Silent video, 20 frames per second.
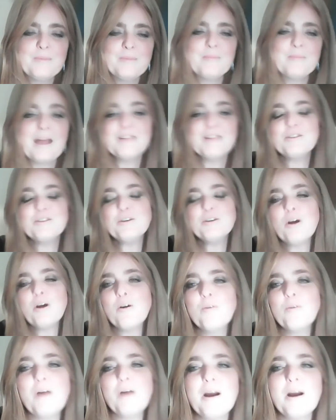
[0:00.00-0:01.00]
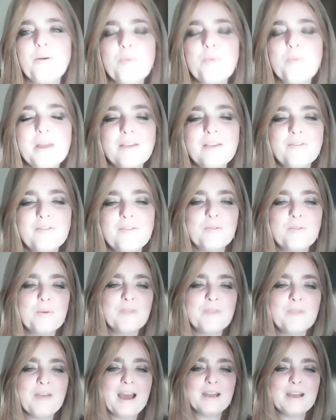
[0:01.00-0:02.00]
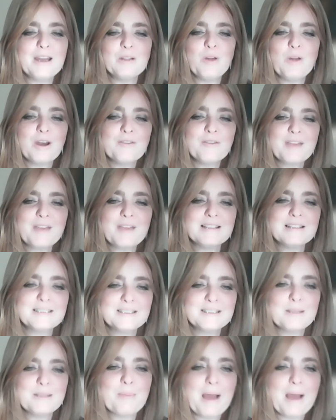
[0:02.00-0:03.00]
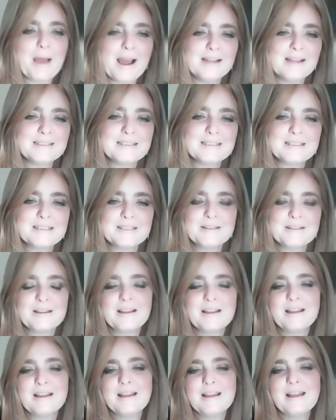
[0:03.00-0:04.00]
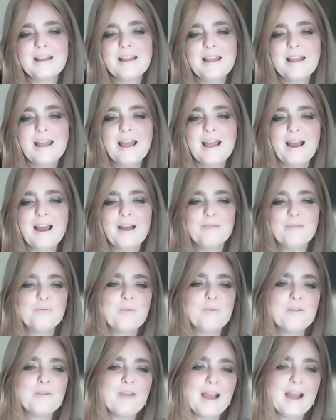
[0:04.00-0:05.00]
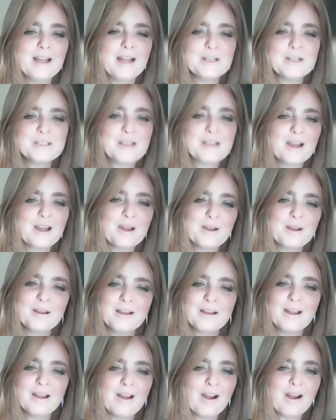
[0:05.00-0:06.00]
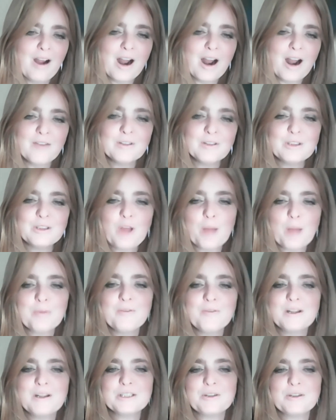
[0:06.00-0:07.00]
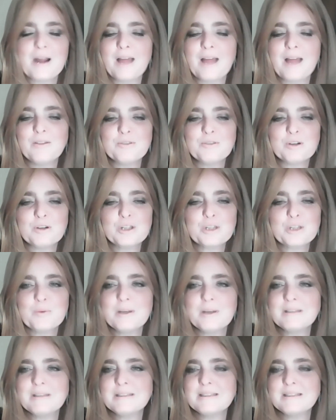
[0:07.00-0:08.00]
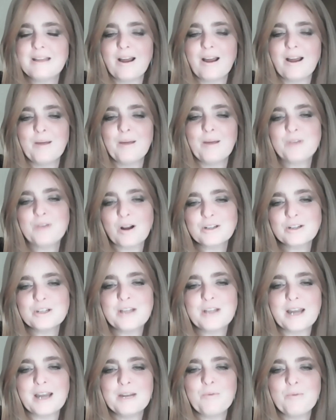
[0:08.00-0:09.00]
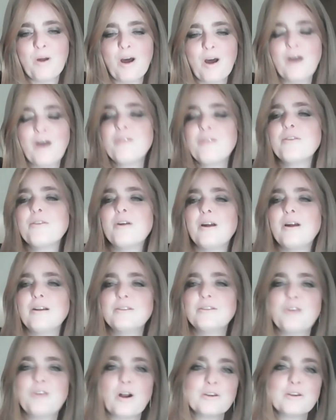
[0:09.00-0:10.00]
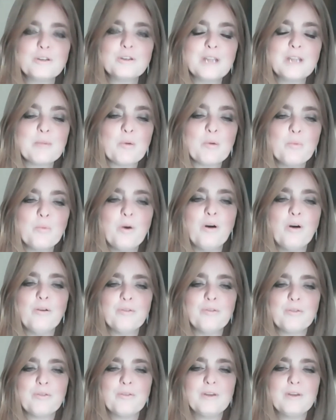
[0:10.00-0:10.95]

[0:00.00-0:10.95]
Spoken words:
As you know, we've had a lot of guests in the past. We've had Harvard Law Professor Alan Dershowitz, Dr. Danny Roth, Dr. Leba Wolf.